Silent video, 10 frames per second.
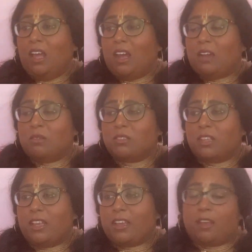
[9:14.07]
I was
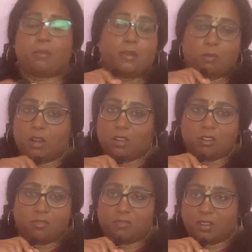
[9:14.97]
like, I mean, we're not
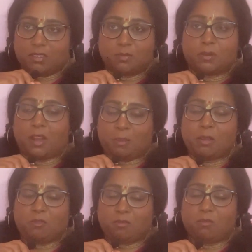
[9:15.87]
good friends, but I
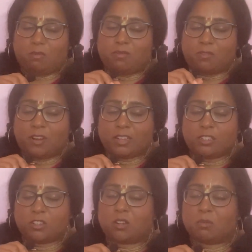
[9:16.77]
mean,
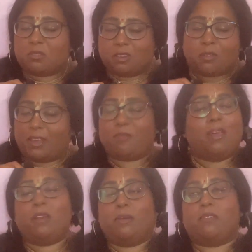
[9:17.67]
friendly terms. Okay.
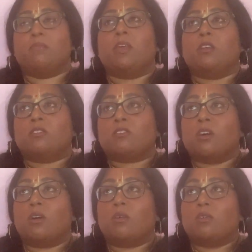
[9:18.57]
Anyways,
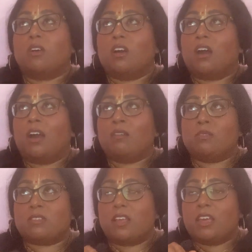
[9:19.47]
so I
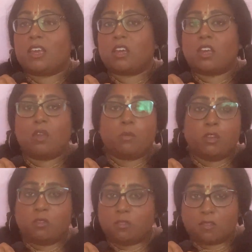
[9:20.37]
was like, can
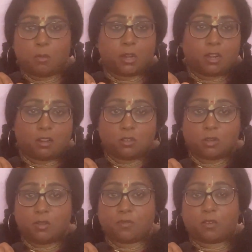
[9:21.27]
we use the Samadhi
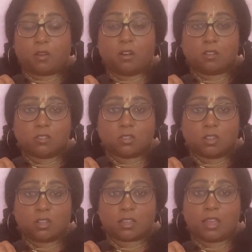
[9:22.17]
Auditorium for
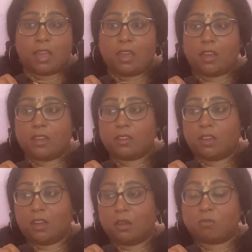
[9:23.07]
rehearsal and
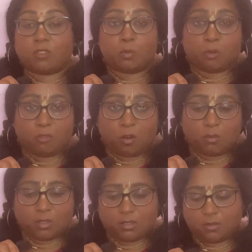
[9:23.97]
um, for the
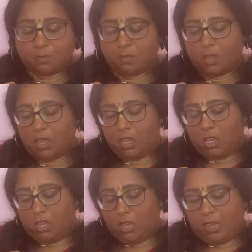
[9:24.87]
performance?
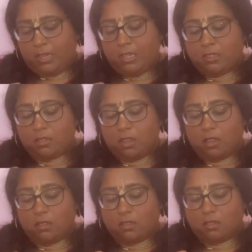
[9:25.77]
And he
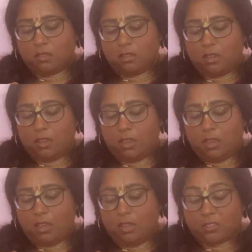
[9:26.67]
says,
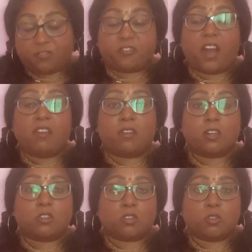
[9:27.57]
it's
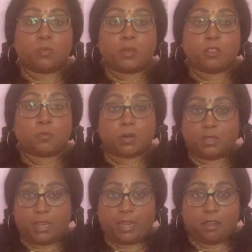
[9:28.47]
500 rupees per
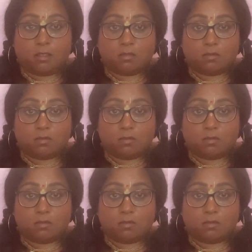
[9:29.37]
day.